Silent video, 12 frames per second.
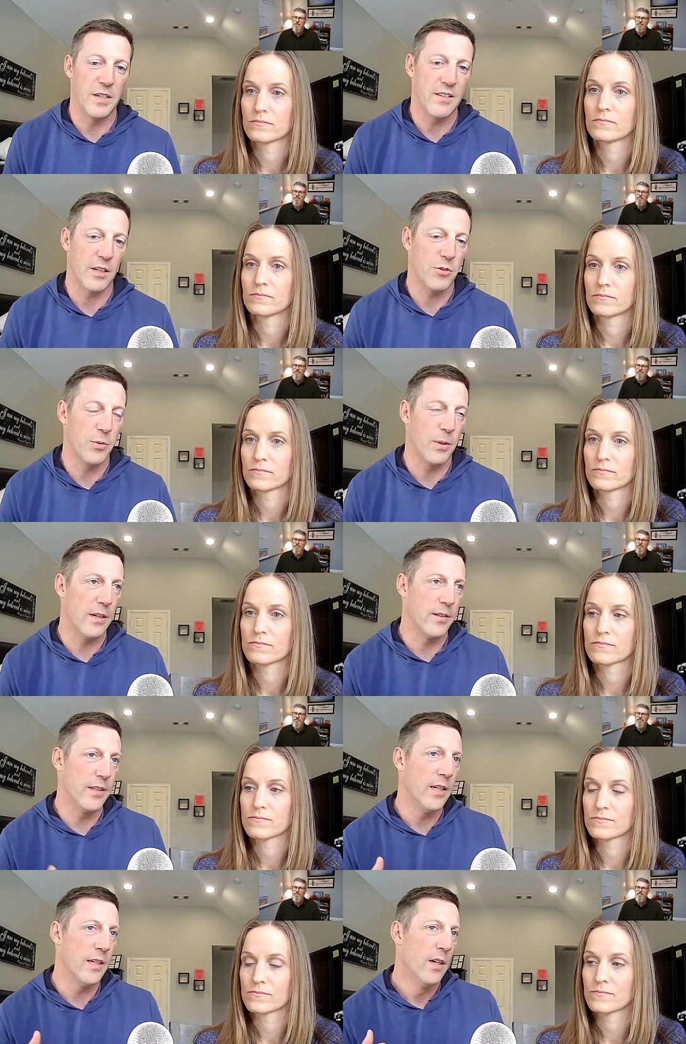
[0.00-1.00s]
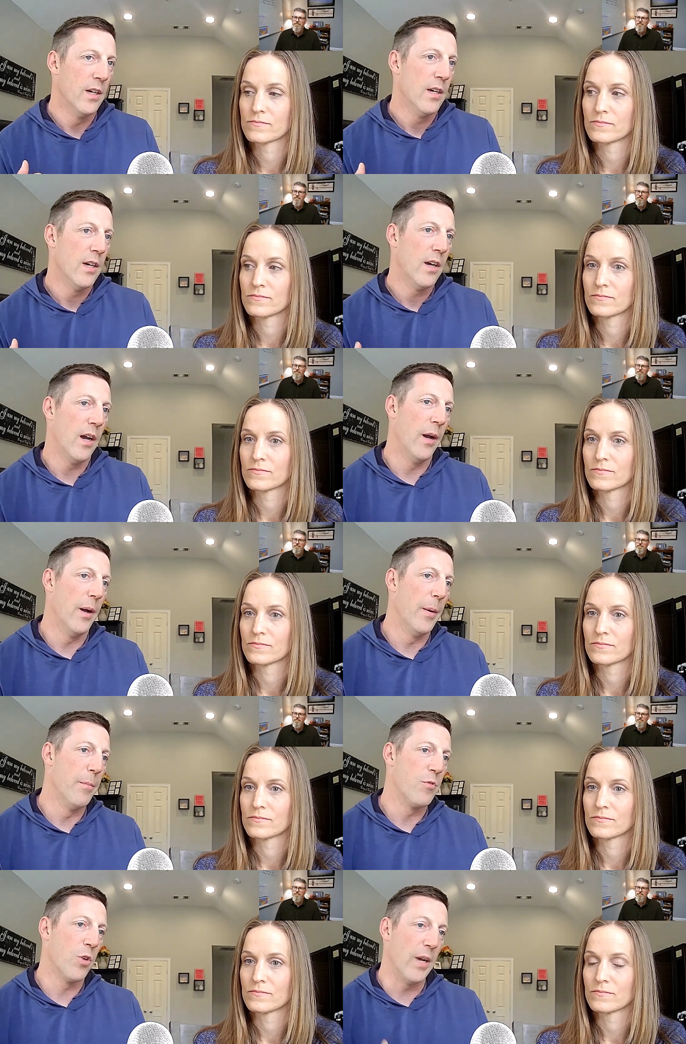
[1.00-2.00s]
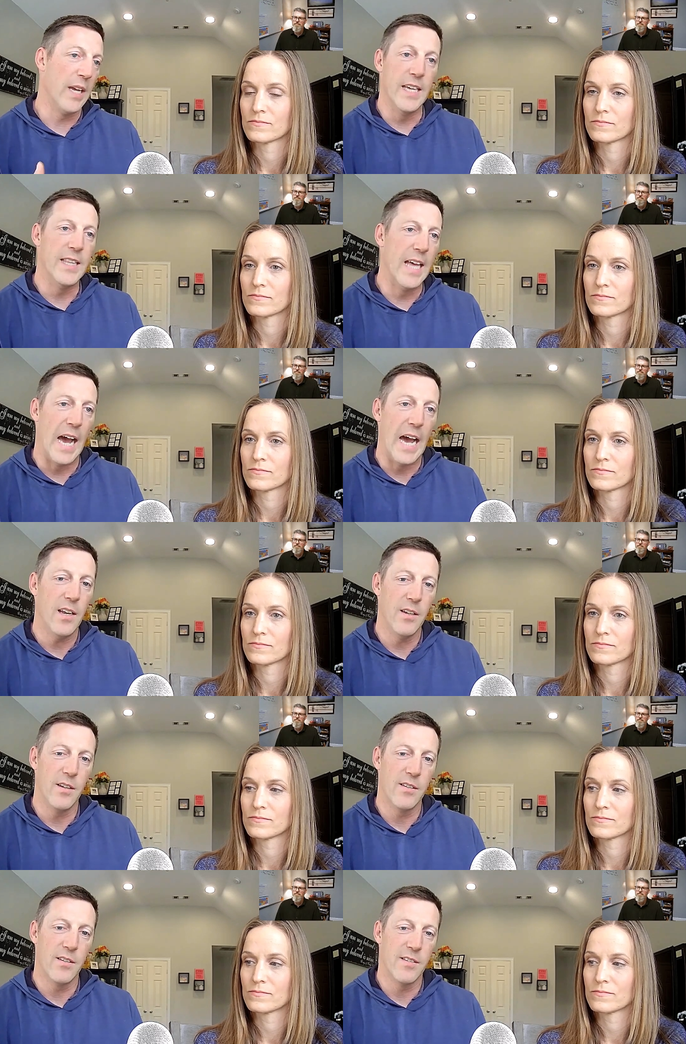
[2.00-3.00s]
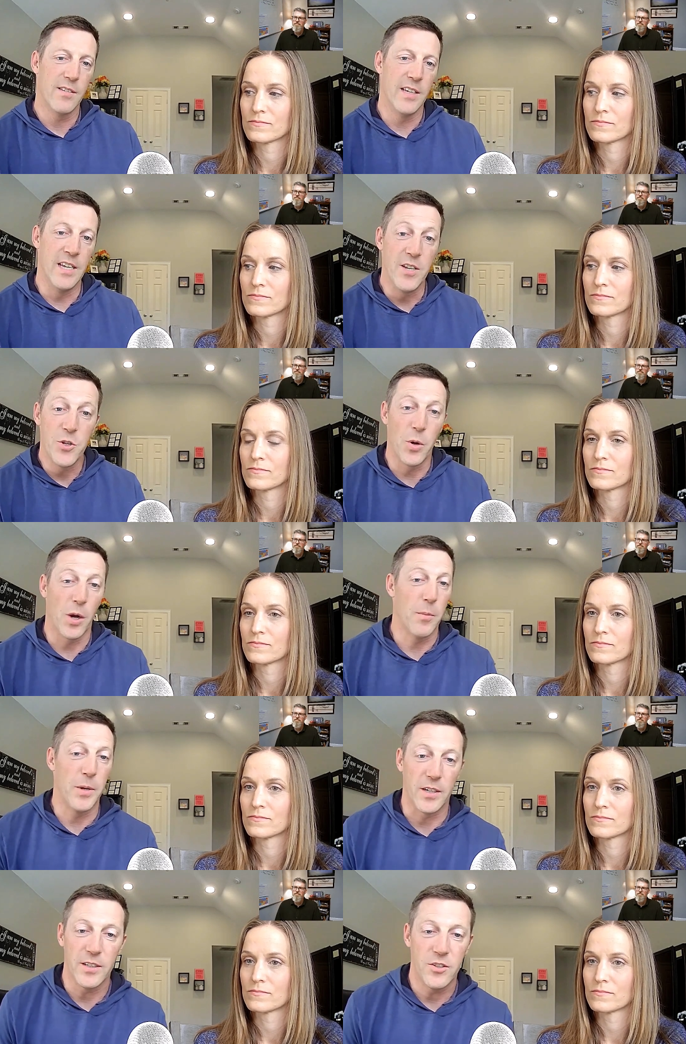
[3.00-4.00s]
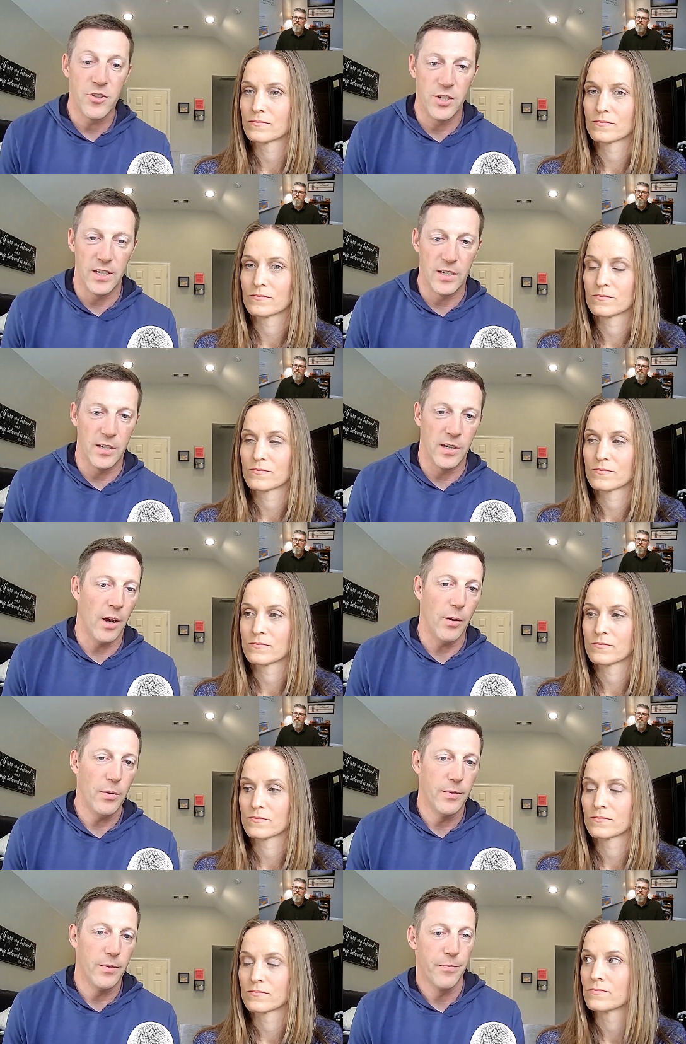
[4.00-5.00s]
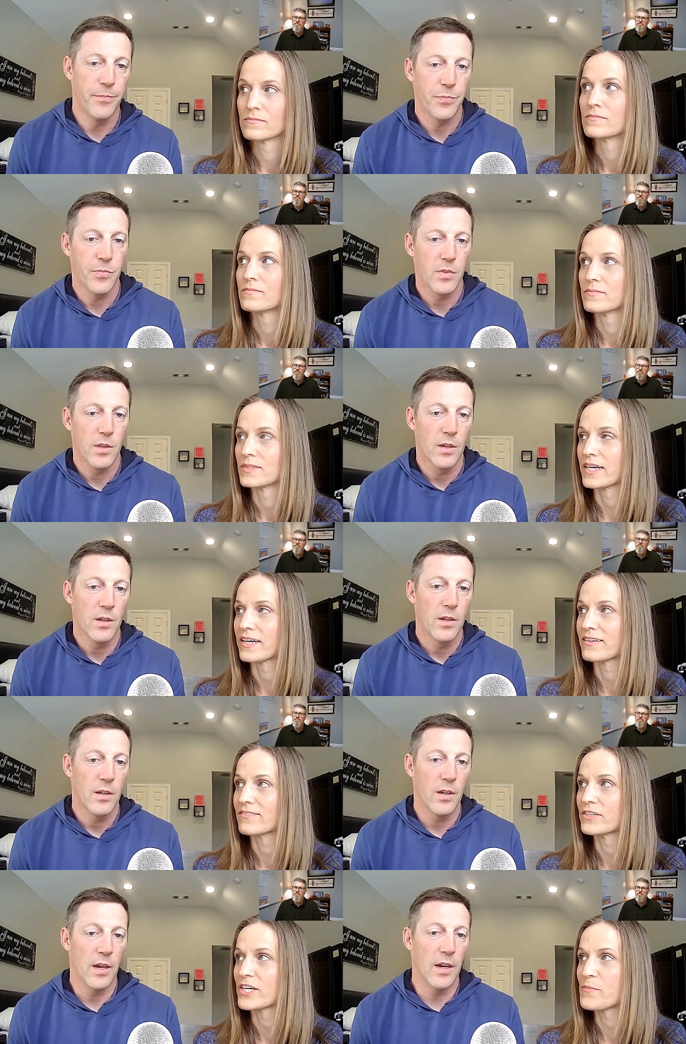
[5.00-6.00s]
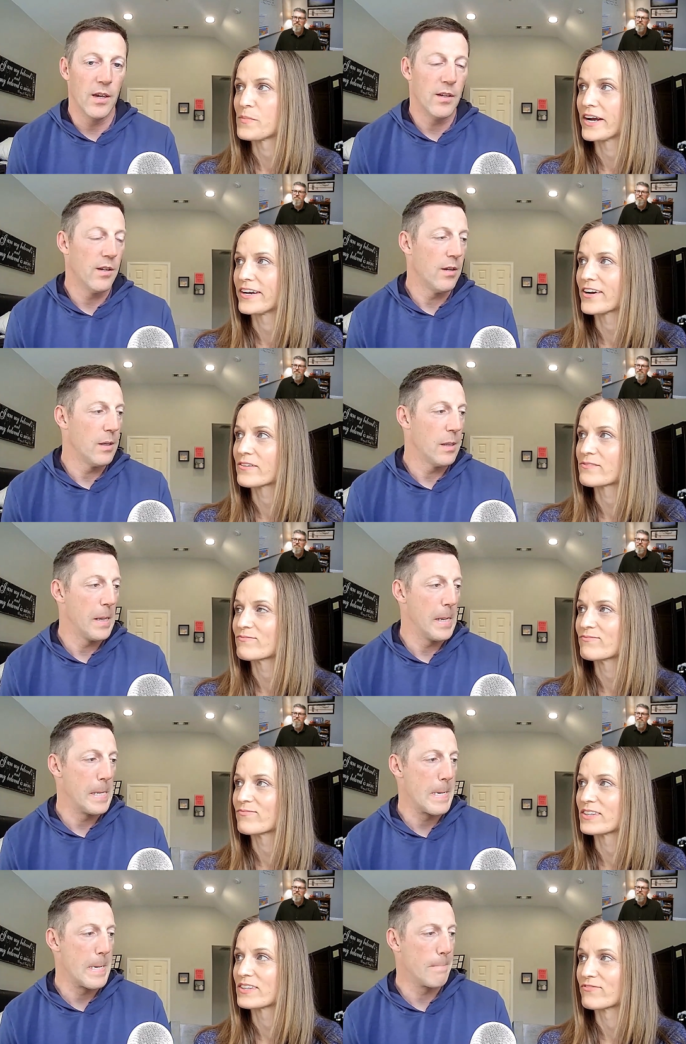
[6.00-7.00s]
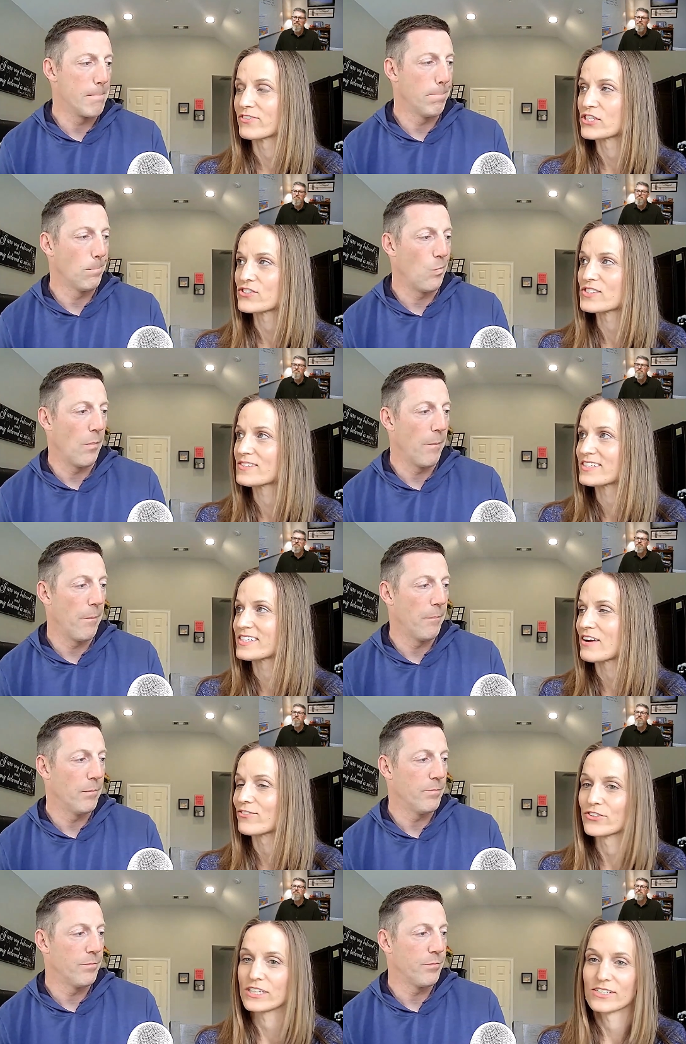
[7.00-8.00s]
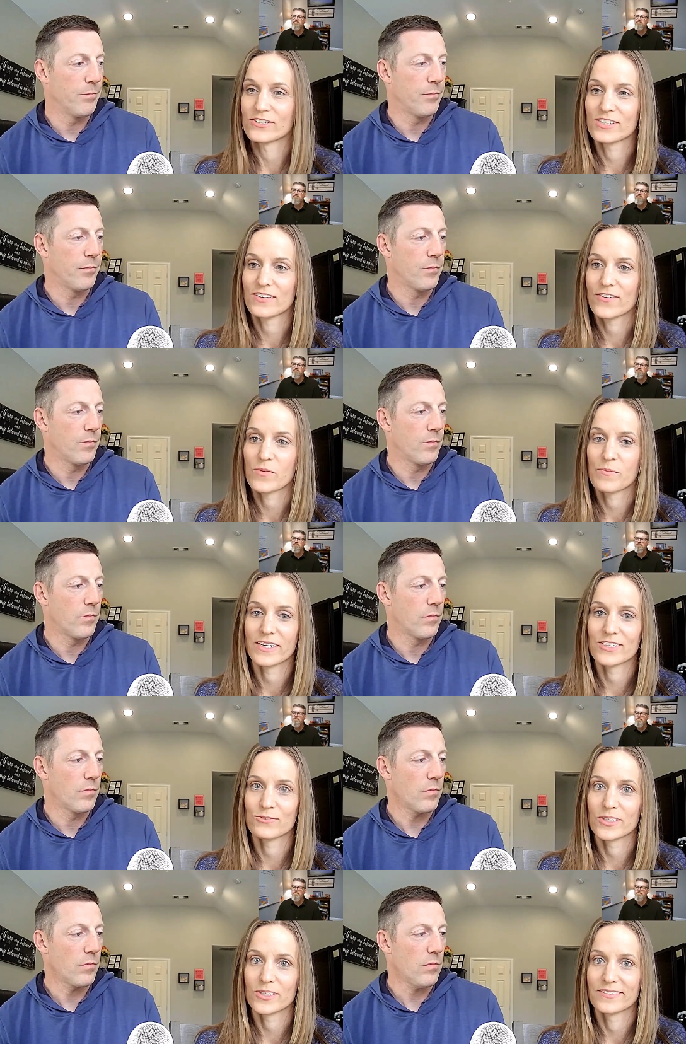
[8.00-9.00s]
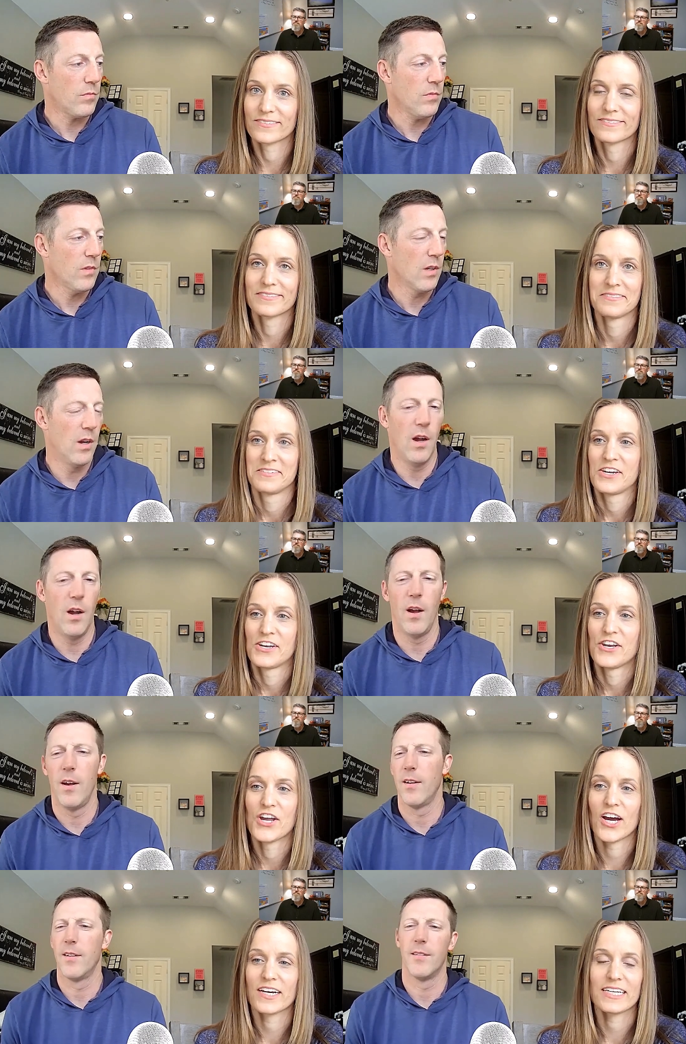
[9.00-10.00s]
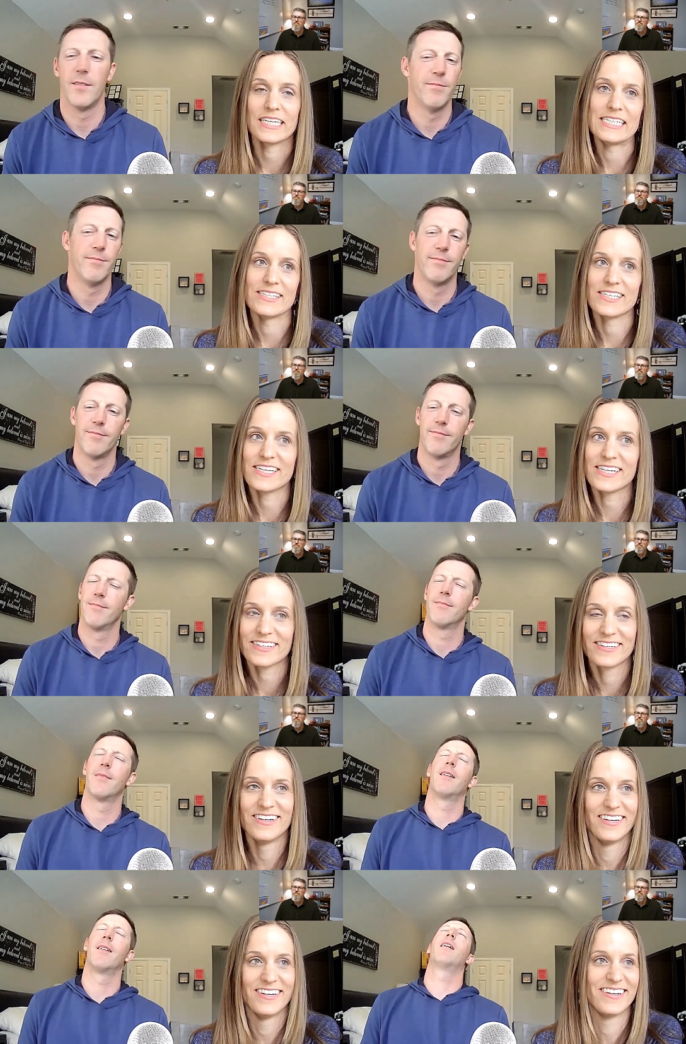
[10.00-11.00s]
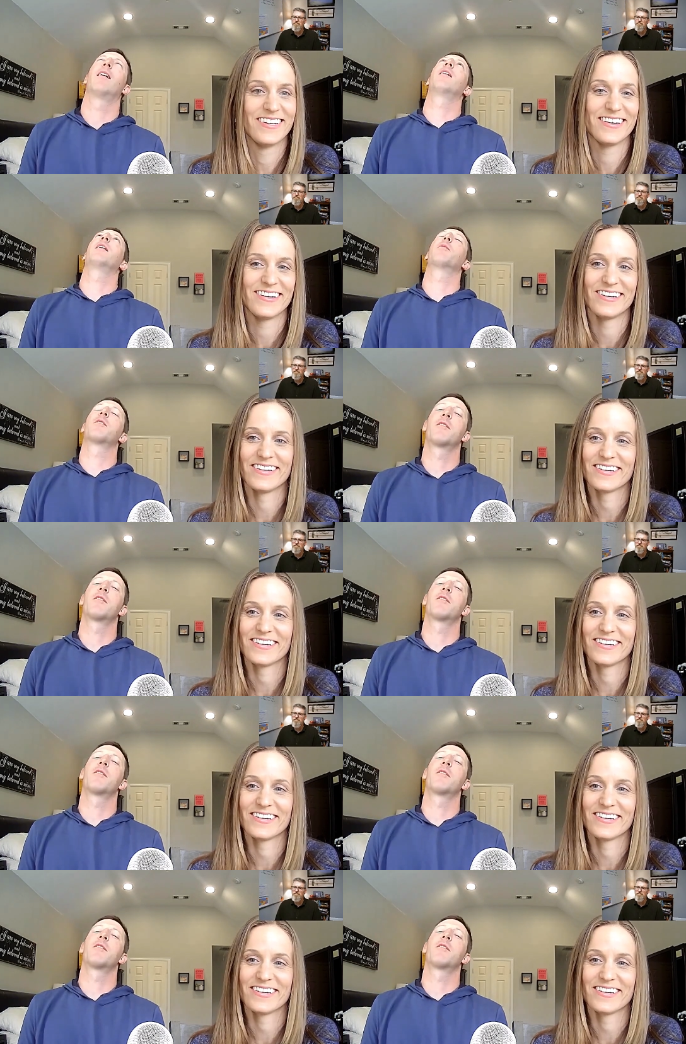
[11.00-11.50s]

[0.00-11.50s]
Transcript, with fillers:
Speaker 1: of my sexuality um so i hid that into our marriage she didn't know
Speaker 2: yeah we got married our the first several years of our marriage were Oh, not easy.
Speaker 1: Oh, they